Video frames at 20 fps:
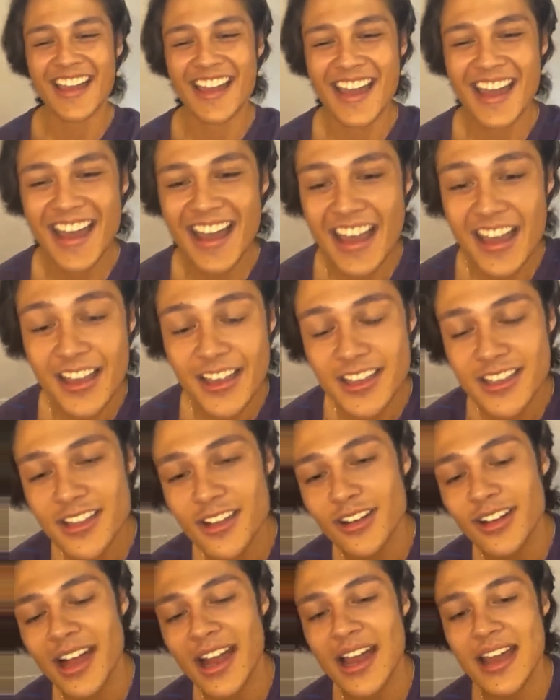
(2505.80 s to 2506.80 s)
So,
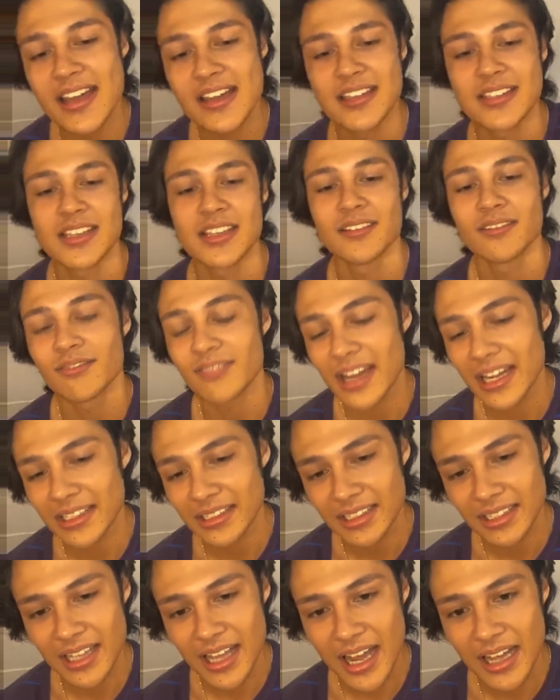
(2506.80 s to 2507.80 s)
guys, invite na
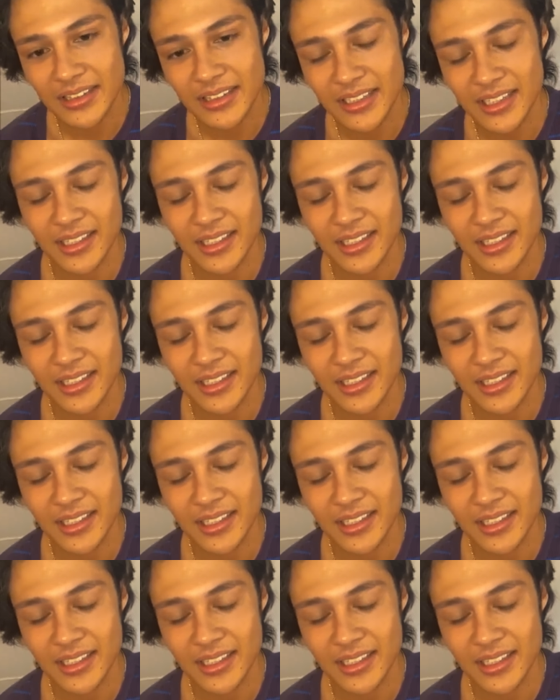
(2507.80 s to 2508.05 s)
natin